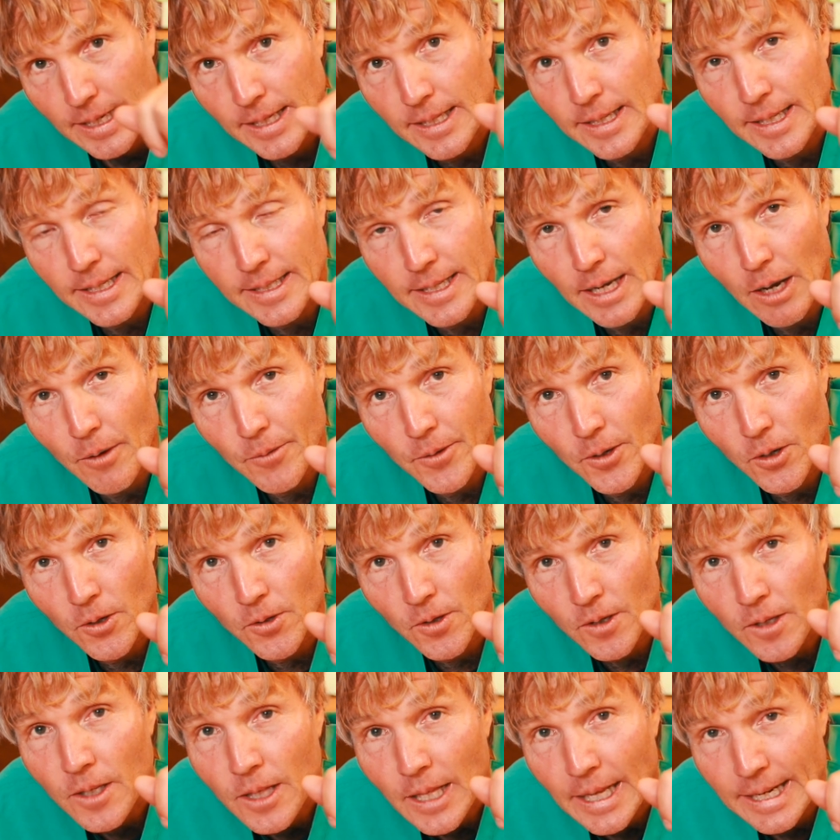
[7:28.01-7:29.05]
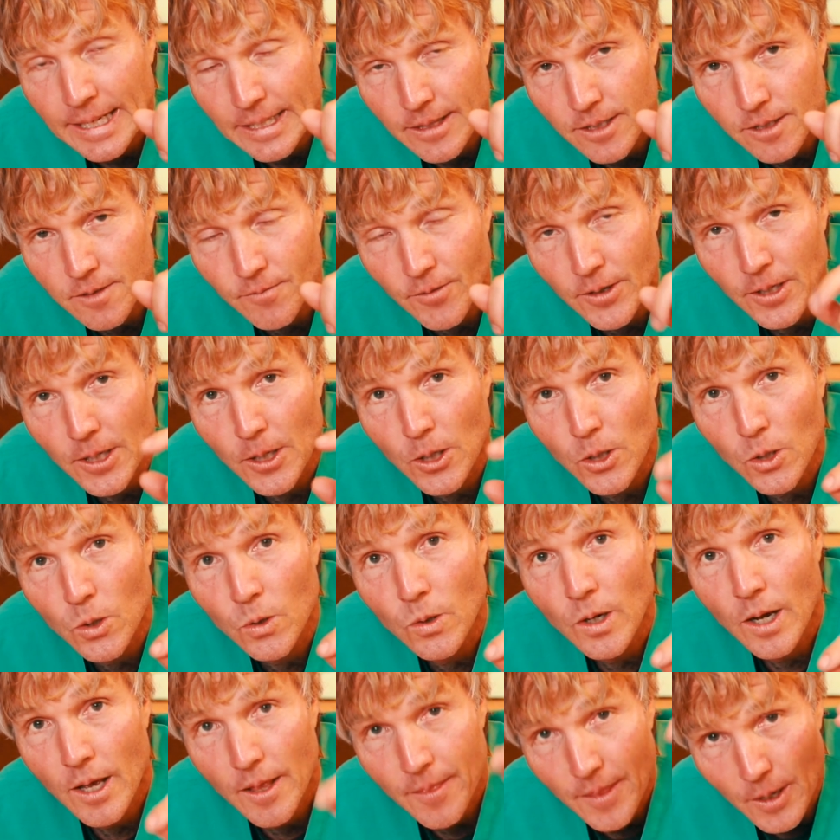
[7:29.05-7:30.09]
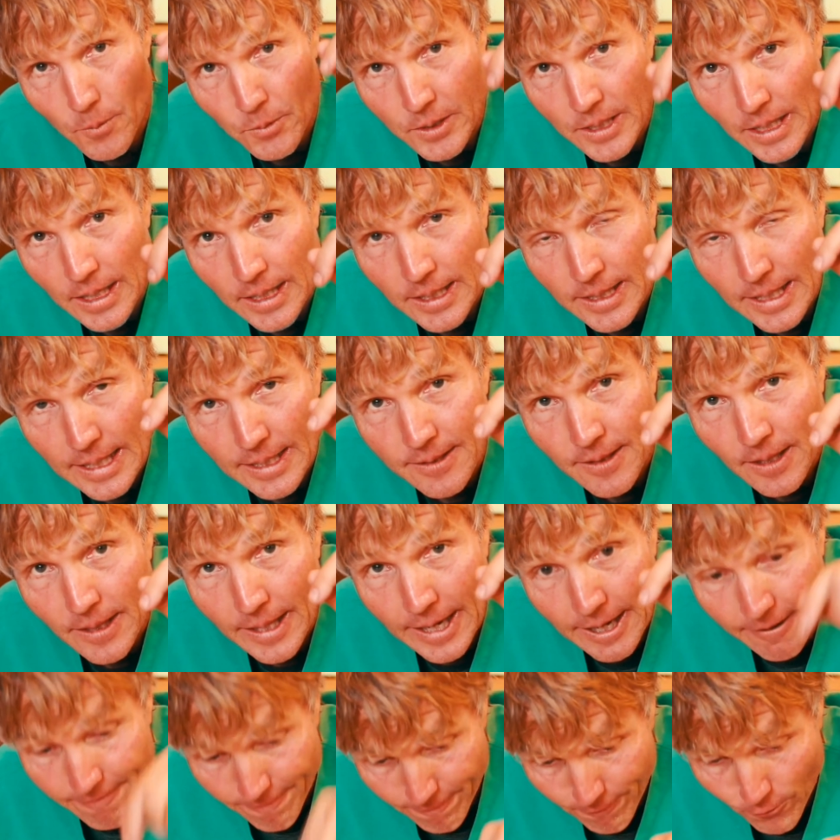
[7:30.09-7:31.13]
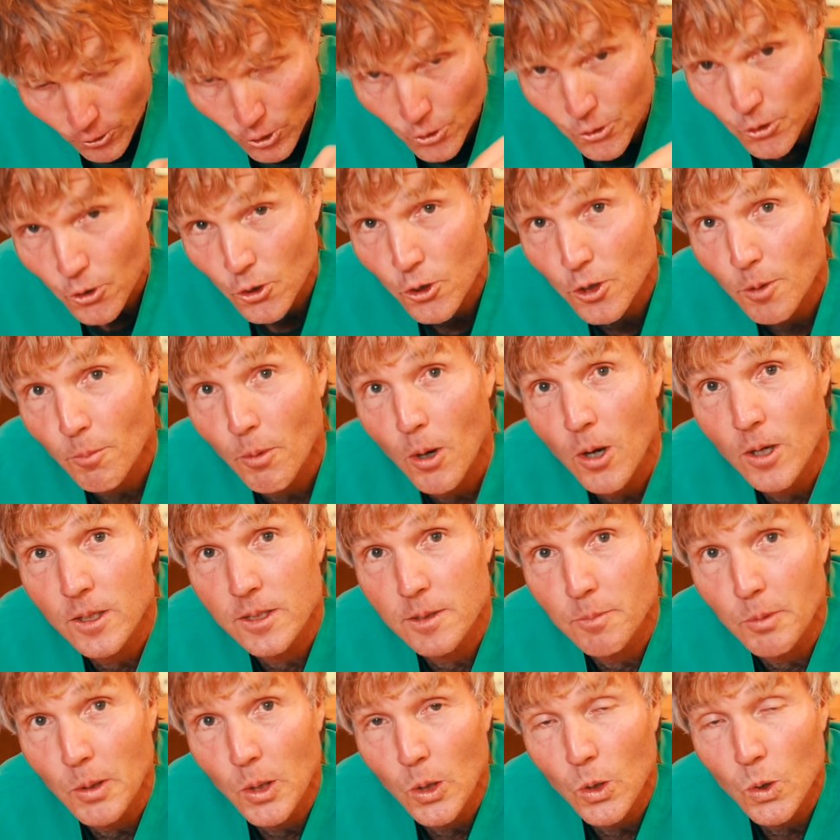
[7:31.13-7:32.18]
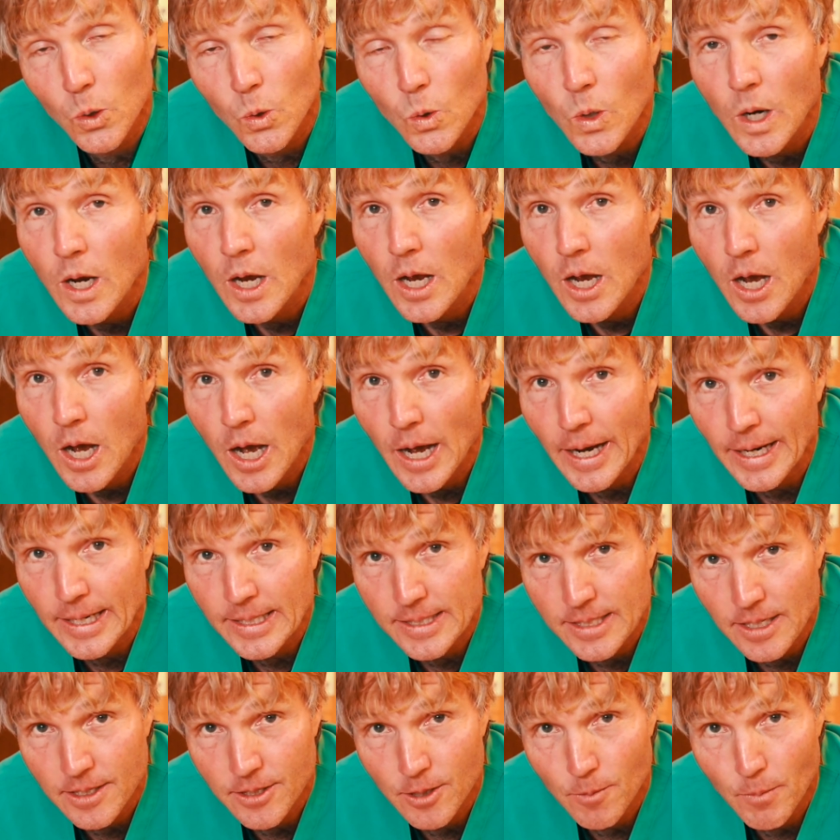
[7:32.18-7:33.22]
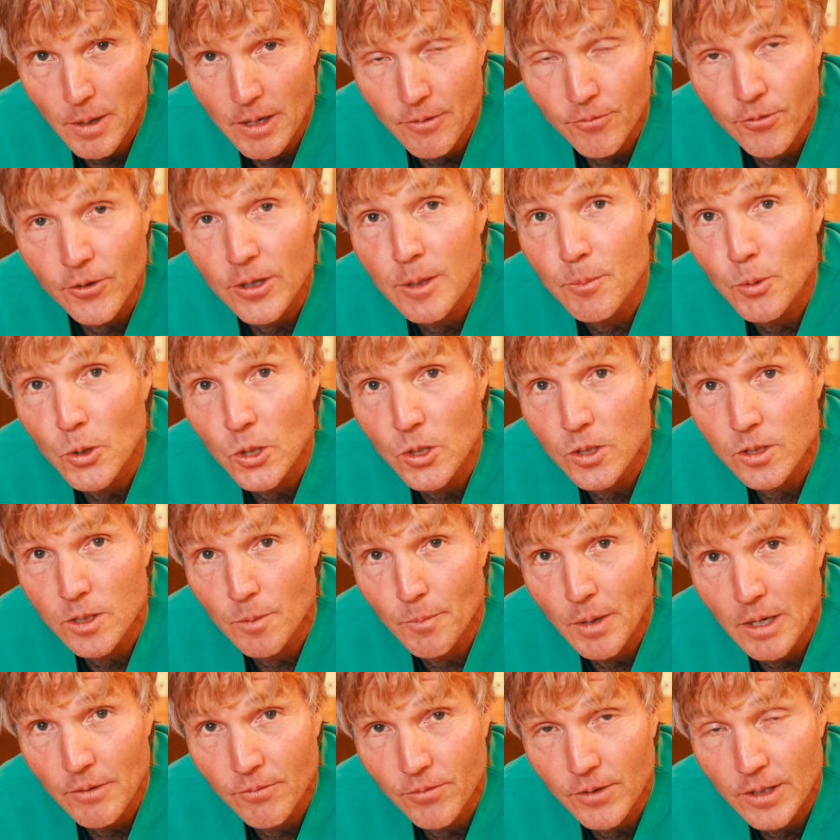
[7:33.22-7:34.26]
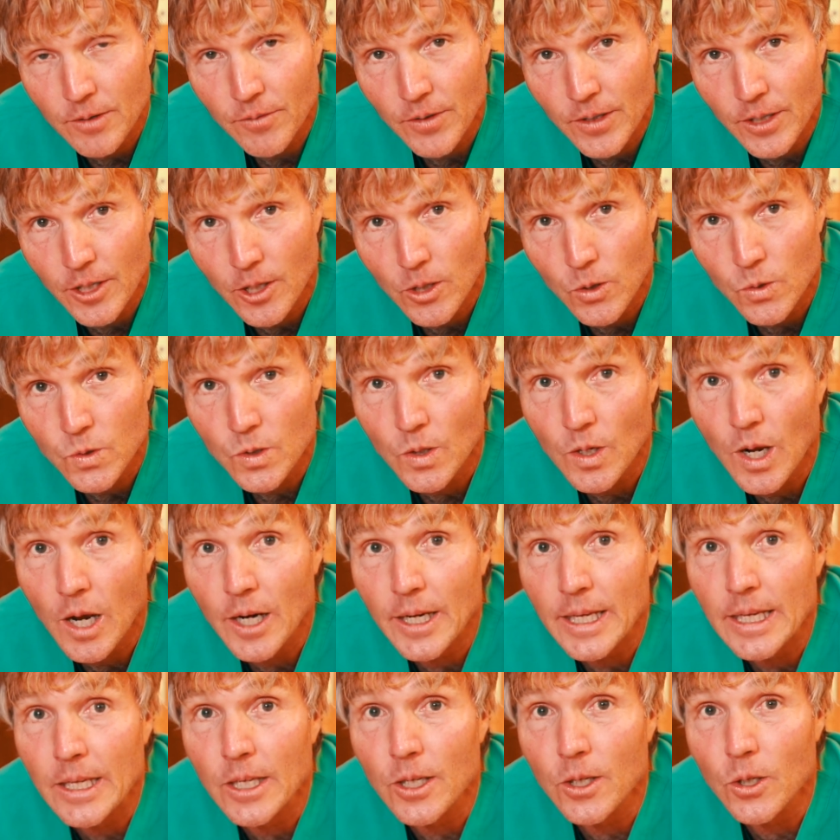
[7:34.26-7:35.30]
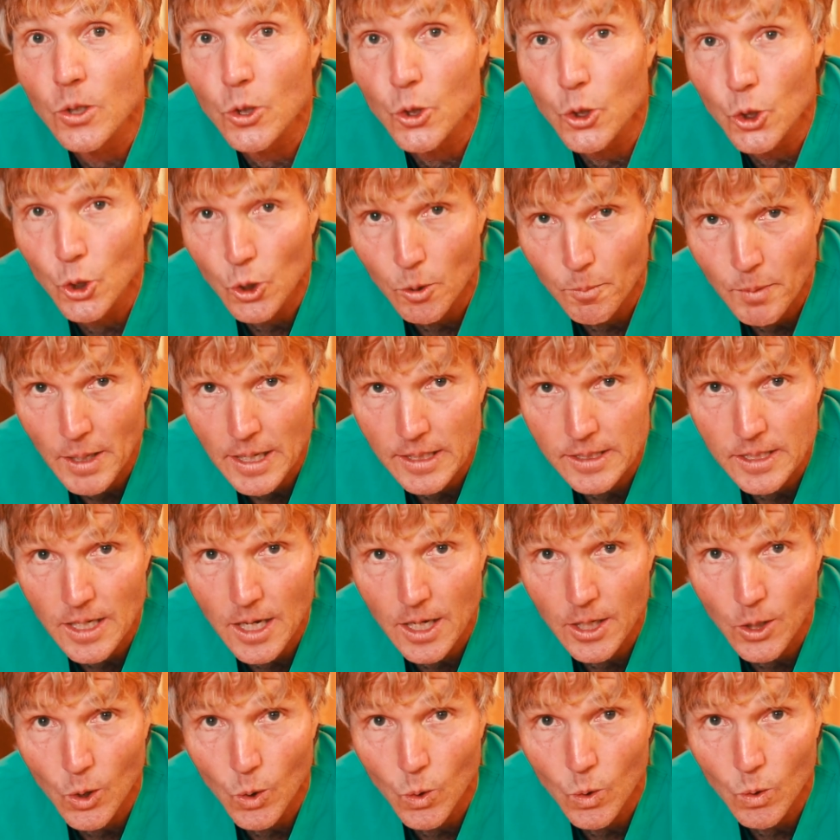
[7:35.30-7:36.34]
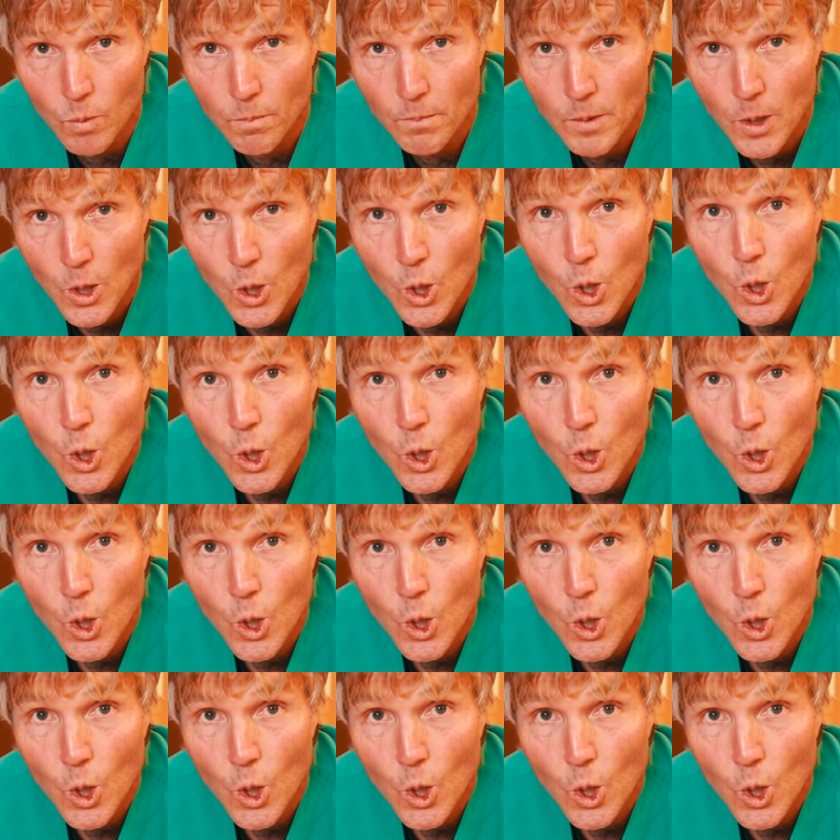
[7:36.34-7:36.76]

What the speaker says: Click down there to like this video, and then when you click the link further in the box below, I can send you my free books and my free videos on how to heal your pets at home